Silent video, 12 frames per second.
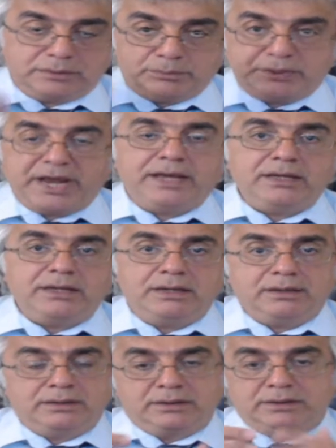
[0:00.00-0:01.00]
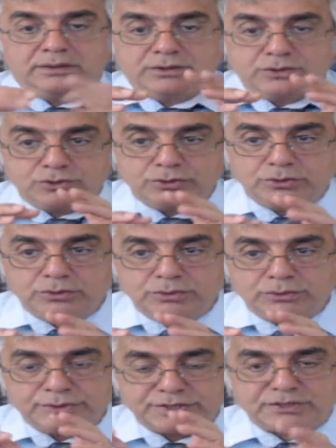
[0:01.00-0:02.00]
brain
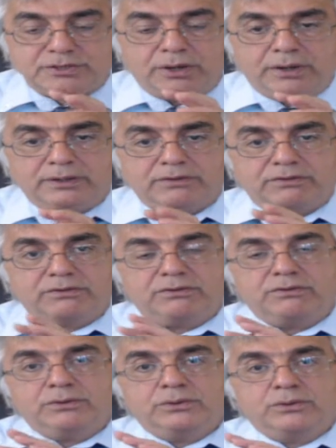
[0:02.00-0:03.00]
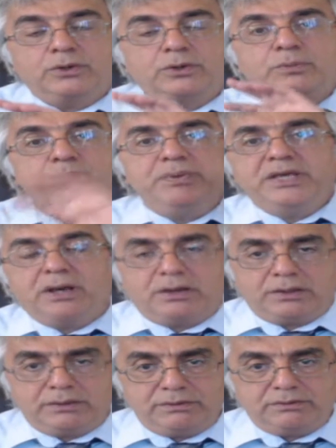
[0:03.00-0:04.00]
to start to go
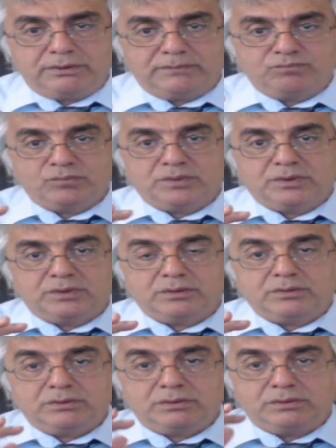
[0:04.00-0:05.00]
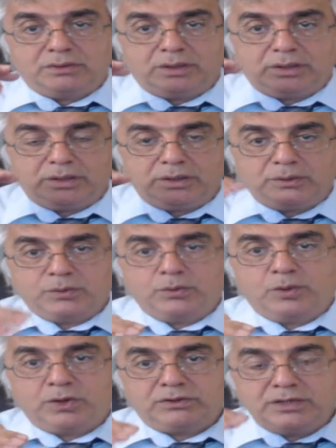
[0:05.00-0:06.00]
beyond
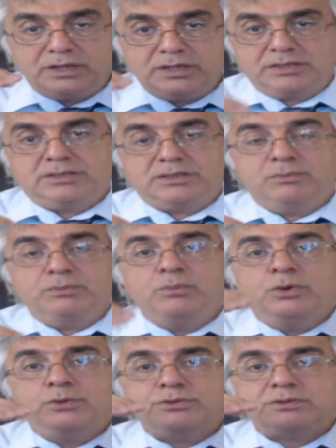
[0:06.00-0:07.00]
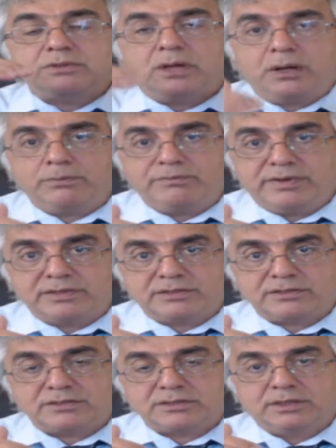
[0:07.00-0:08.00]
what is the most
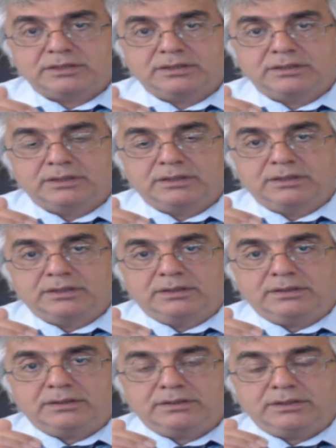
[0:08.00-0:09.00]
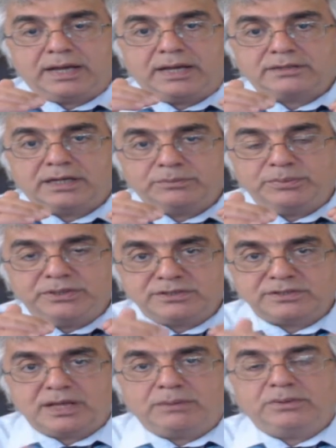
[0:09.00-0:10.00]
obvious that had been
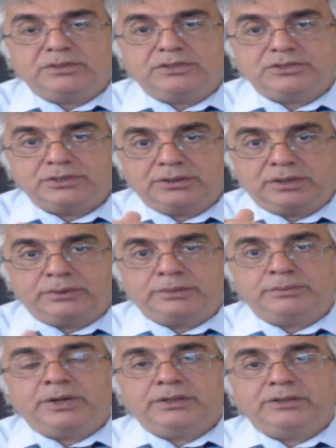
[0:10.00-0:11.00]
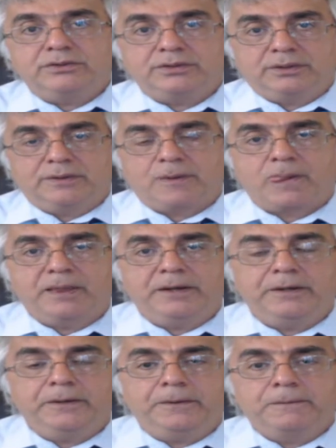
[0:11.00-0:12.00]
established in our mind.
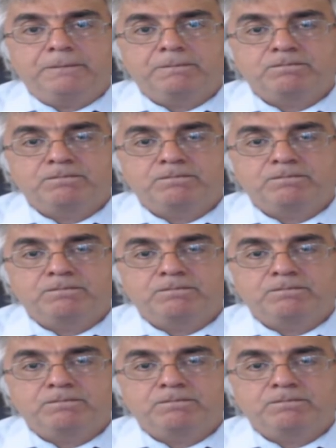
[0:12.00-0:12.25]
You know,